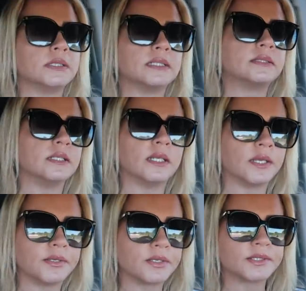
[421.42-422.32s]
the
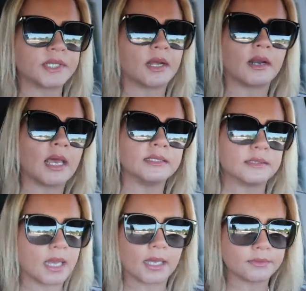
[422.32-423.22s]
teenagers are like
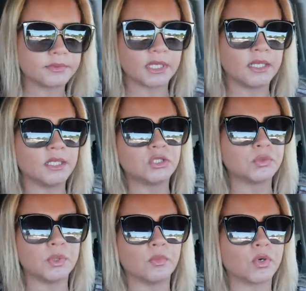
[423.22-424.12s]
that. They need
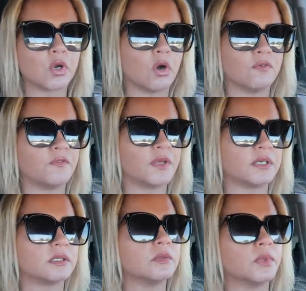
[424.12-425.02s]
to be more
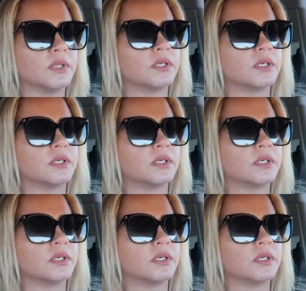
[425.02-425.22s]
confident with